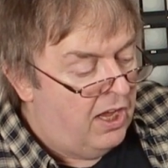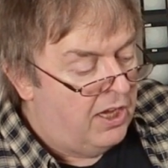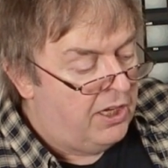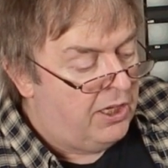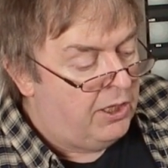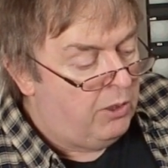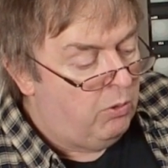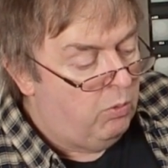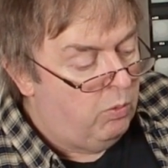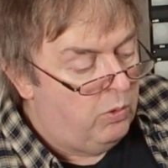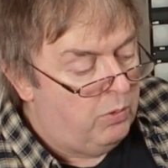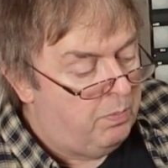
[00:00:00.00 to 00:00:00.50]

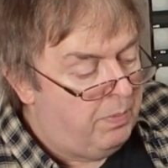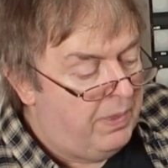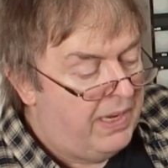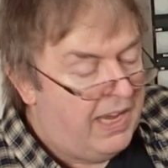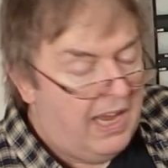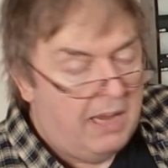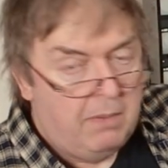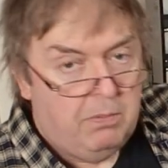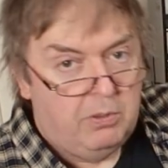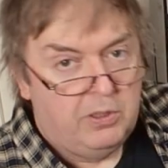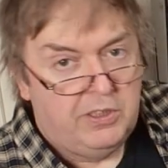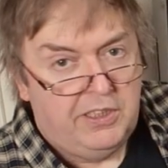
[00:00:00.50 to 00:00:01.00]
you would
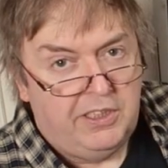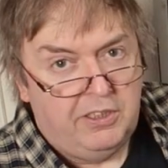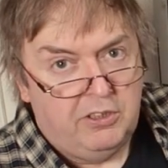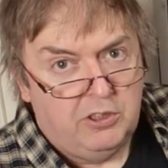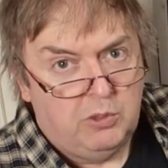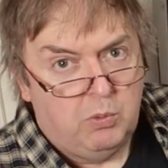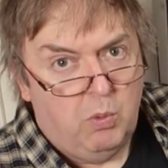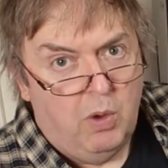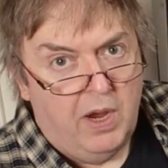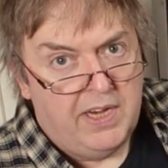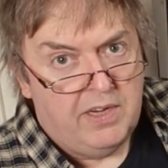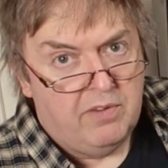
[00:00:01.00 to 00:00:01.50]
be able to
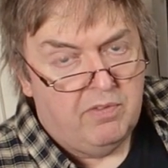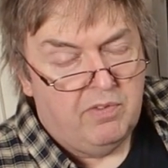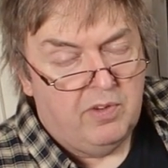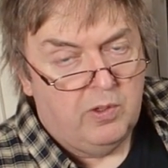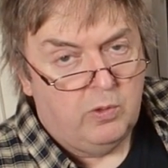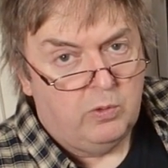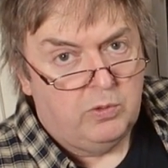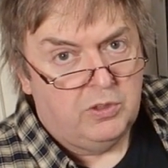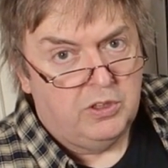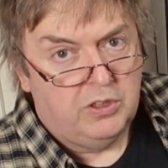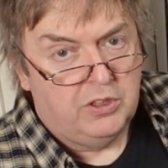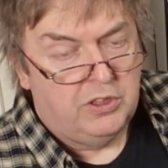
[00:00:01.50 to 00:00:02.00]
use wider
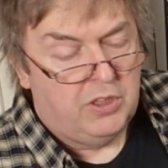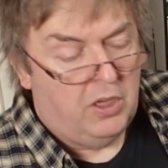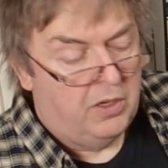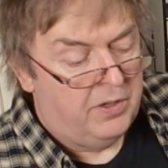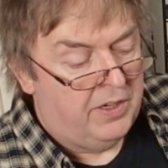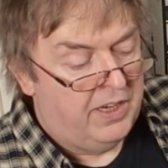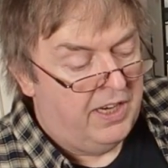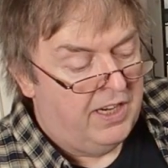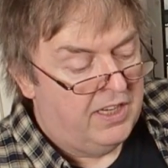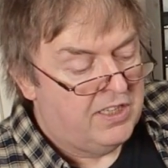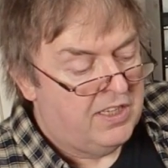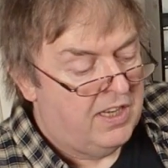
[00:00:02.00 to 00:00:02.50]
filters
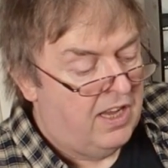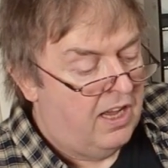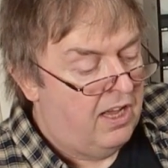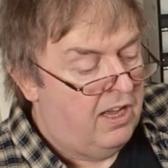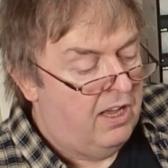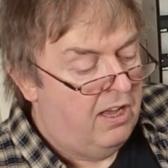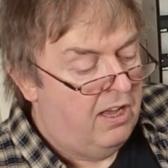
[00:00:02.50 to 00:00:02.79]
on it